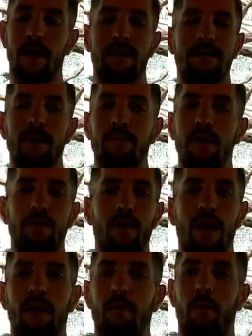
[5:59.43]
Same thing for an
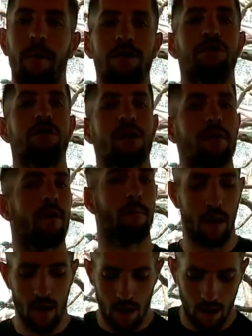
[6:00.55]
animal. Make sure you give them
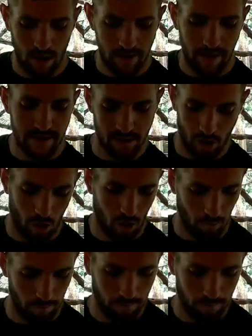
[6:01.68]
a nice home.